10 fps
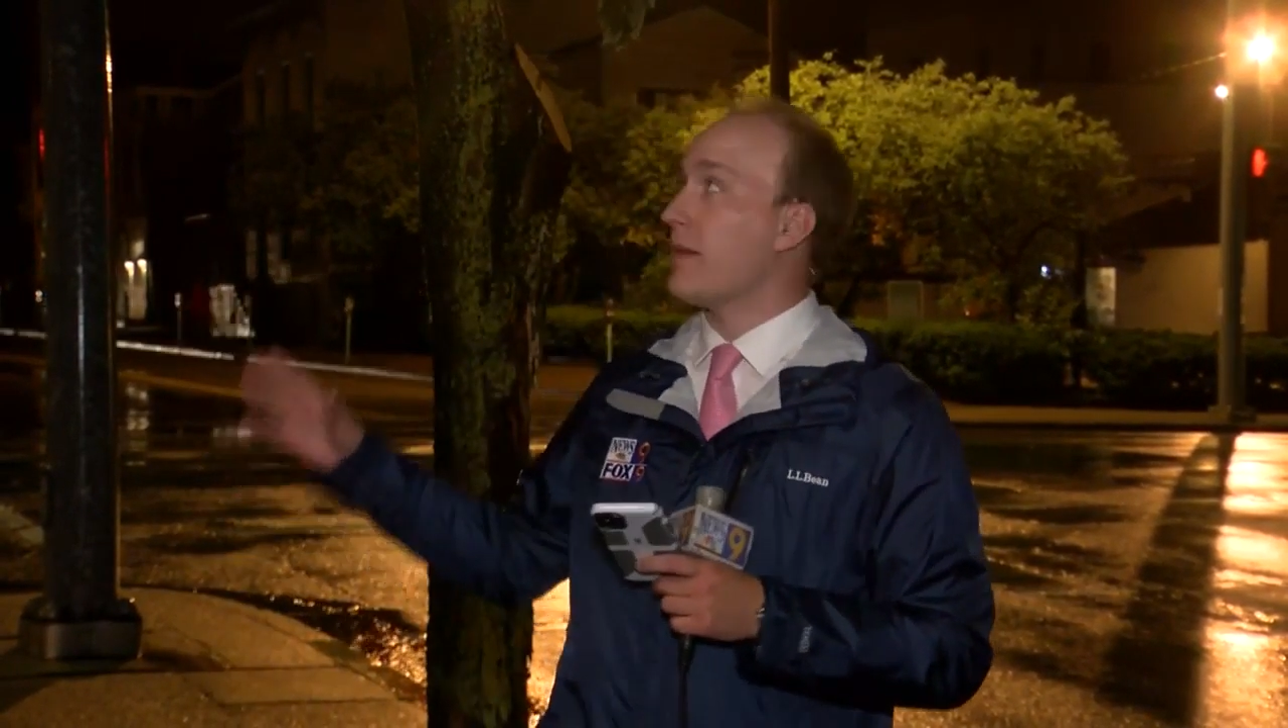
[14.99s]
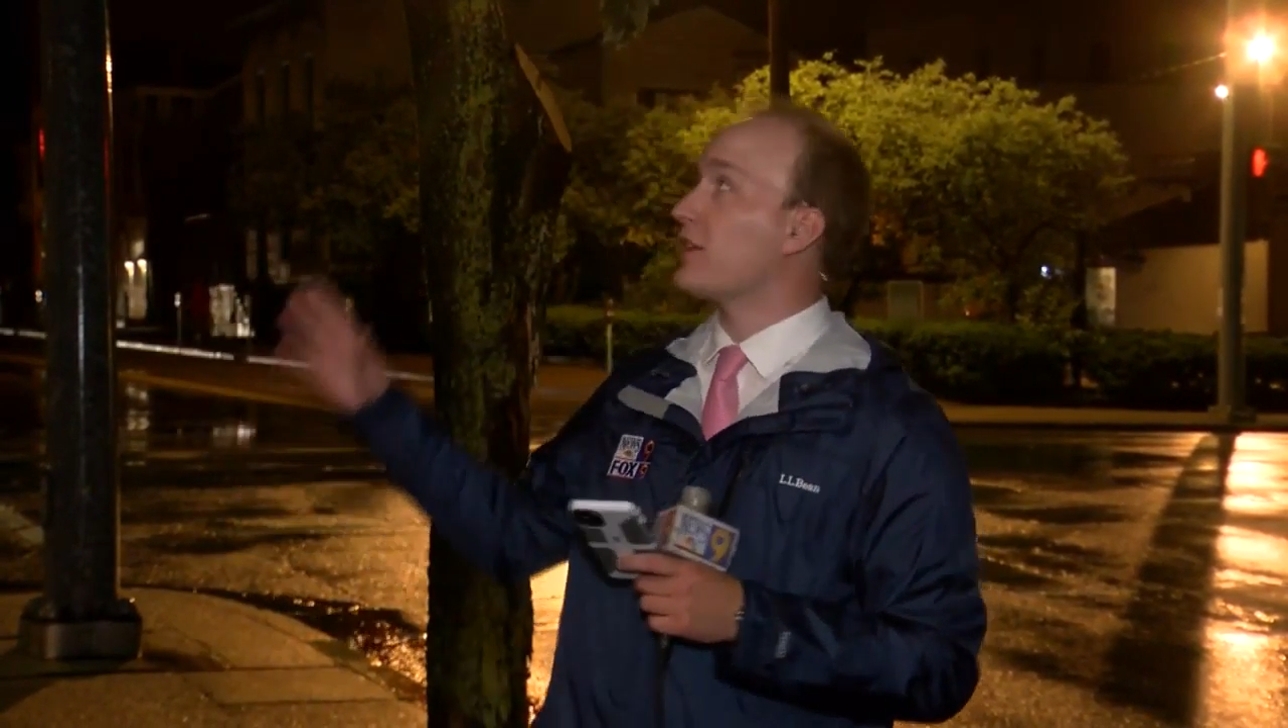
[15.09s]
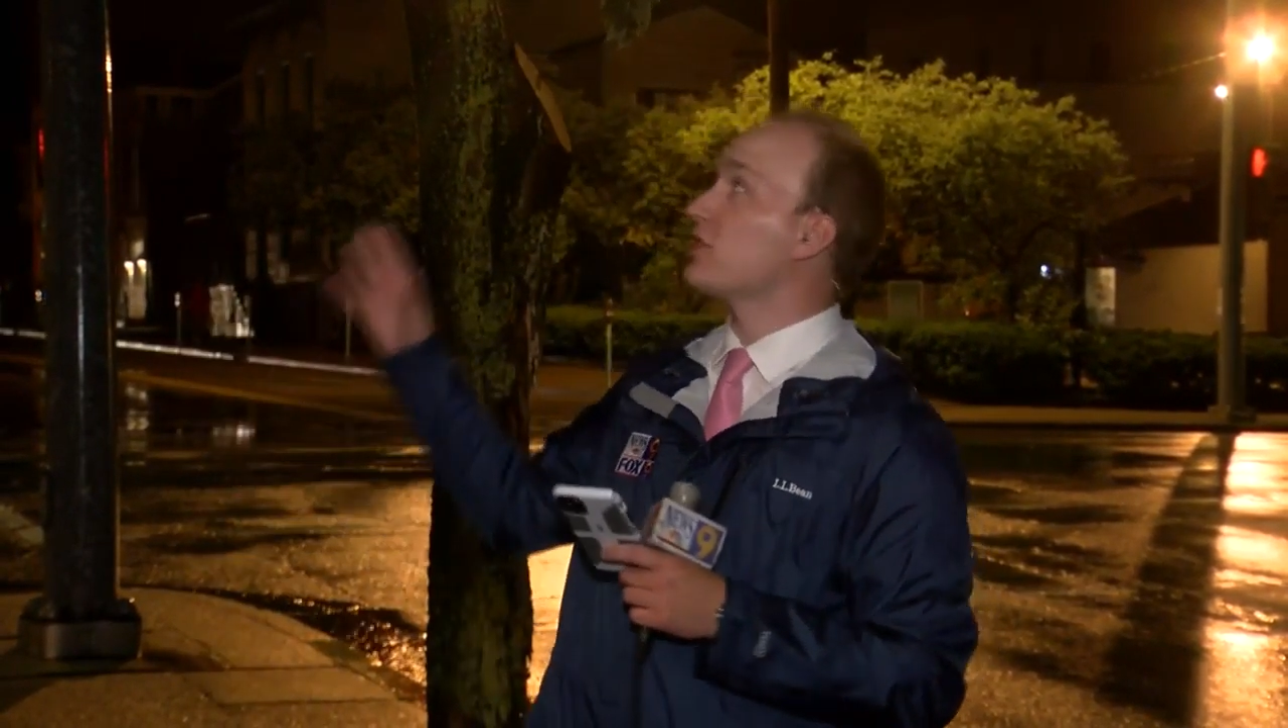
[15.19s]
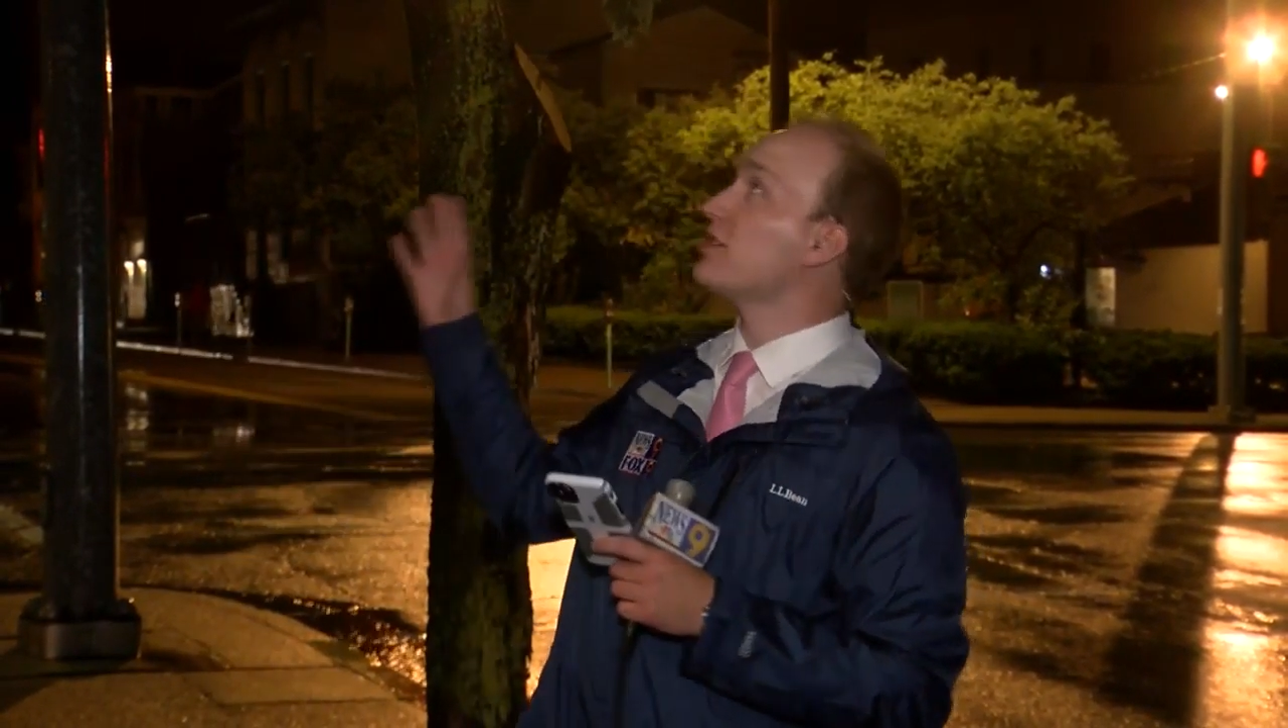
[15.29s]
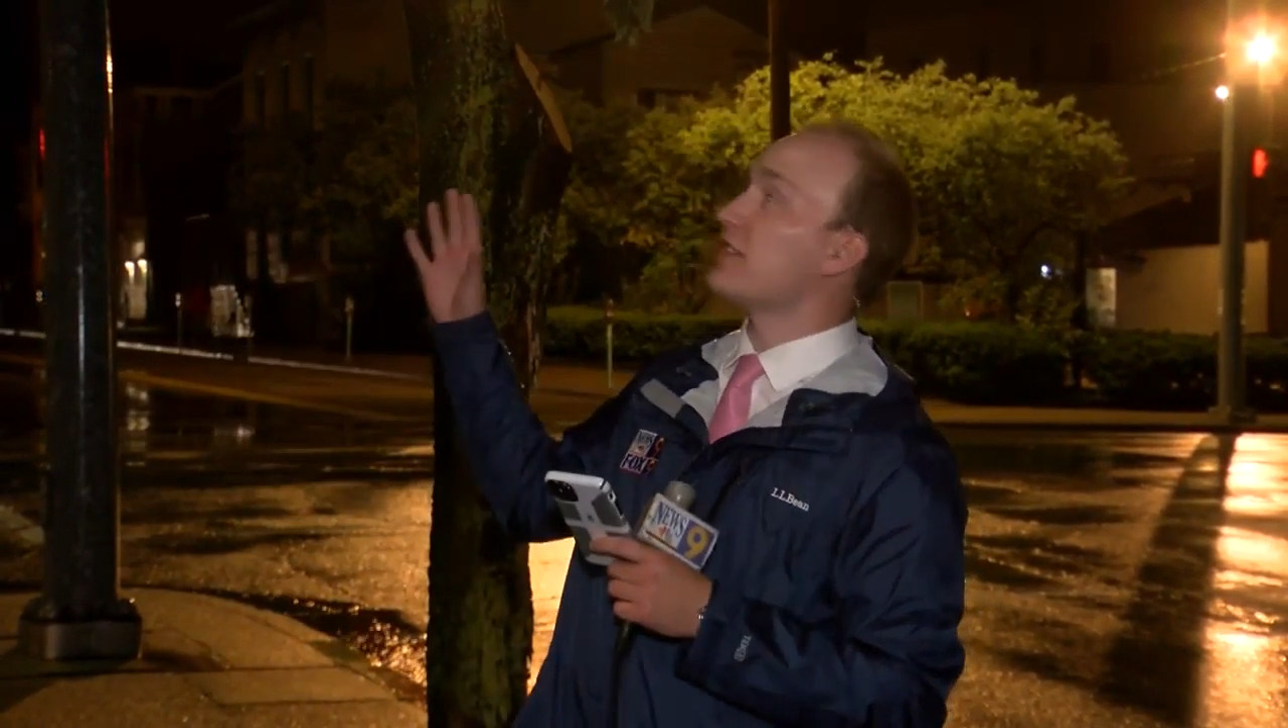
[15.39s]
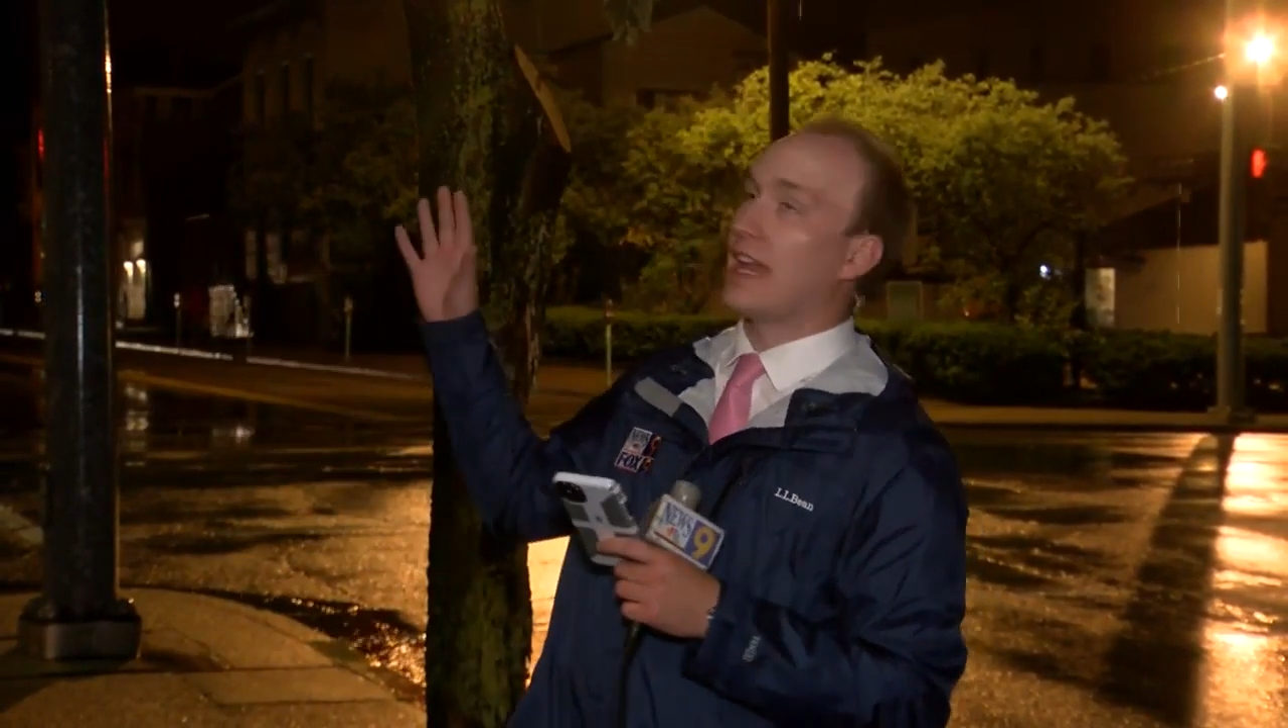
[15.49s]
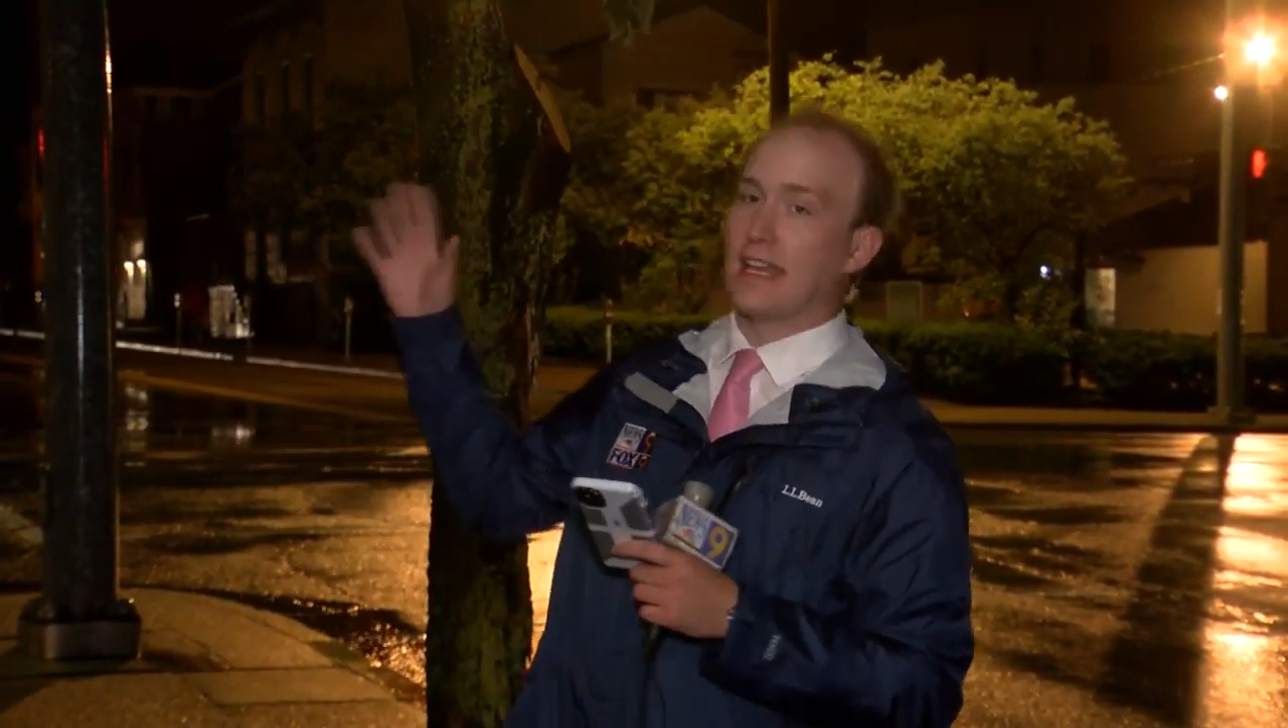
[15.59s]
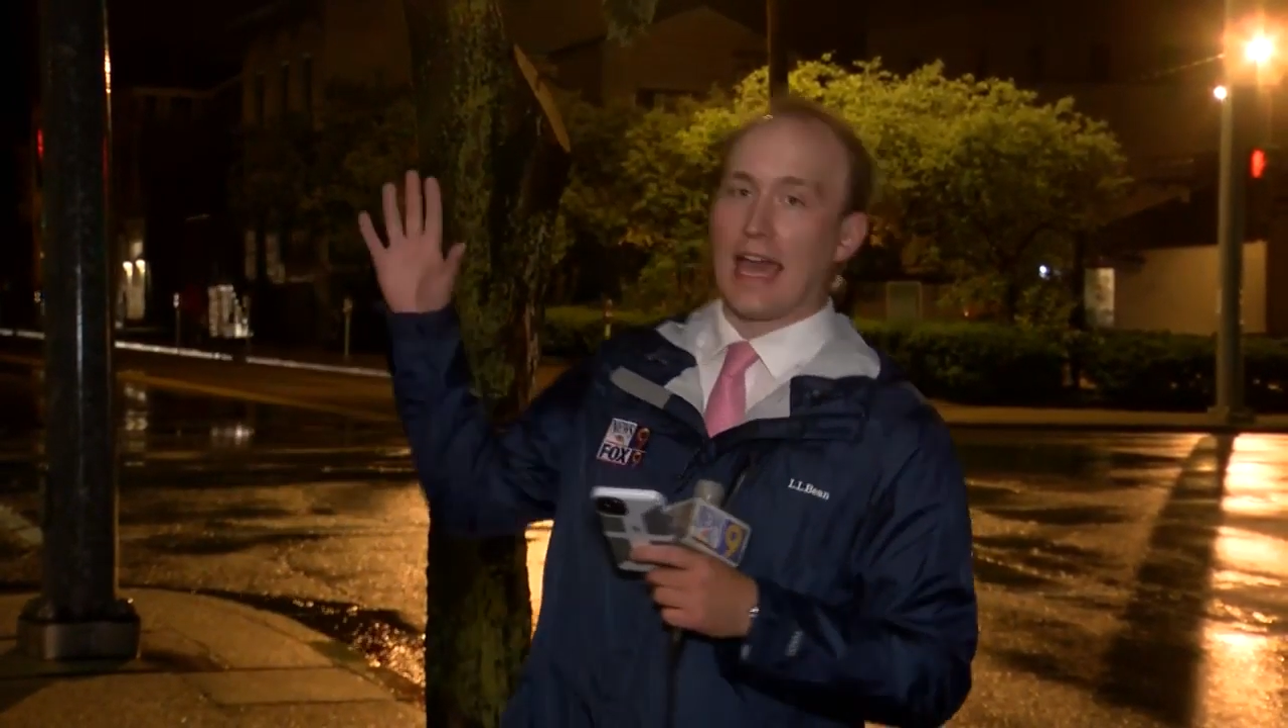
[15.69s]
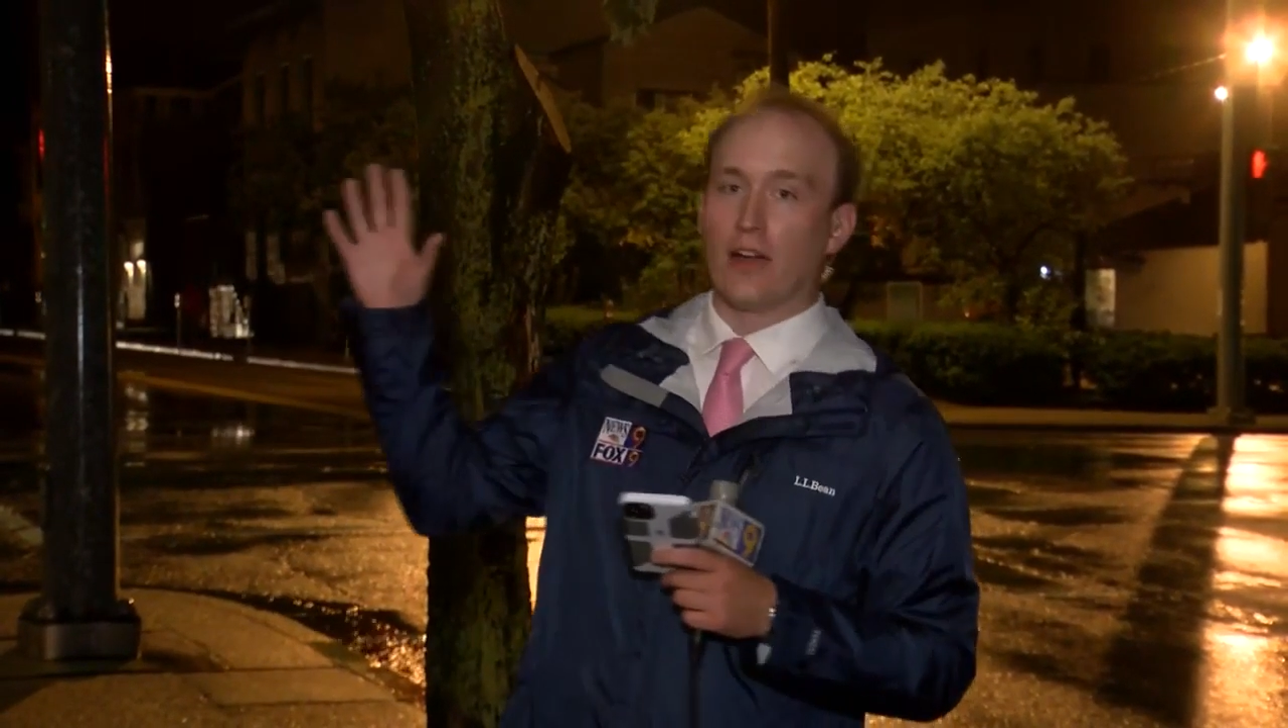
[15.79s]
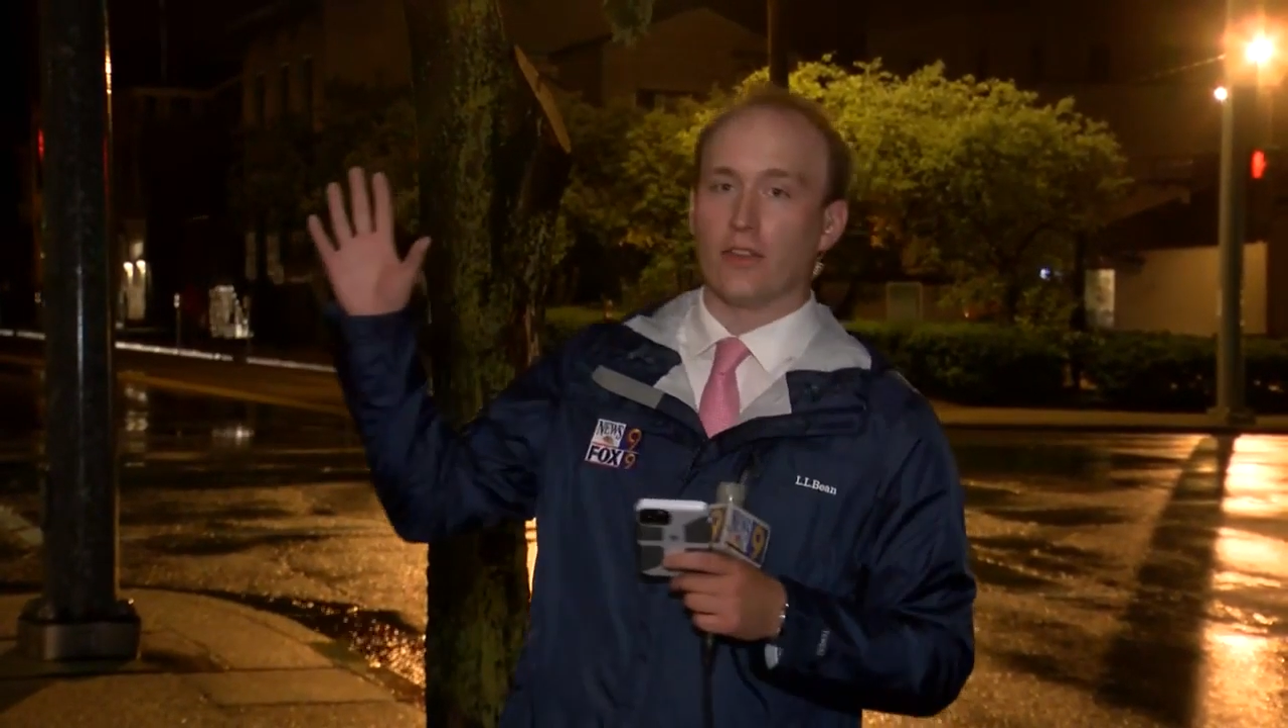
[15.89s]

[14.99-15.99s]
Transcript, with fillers: I'm actually standing out